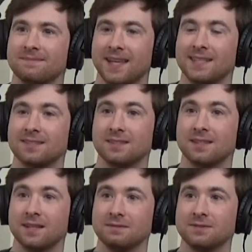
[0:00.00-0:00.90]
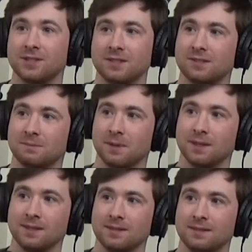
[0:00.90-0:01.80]
That's life-changing
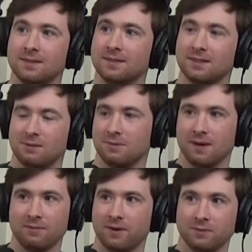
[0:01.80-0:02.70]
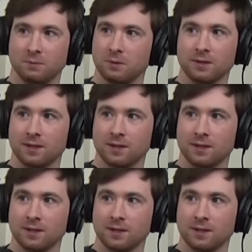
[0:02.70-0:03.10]
money. You would never have to work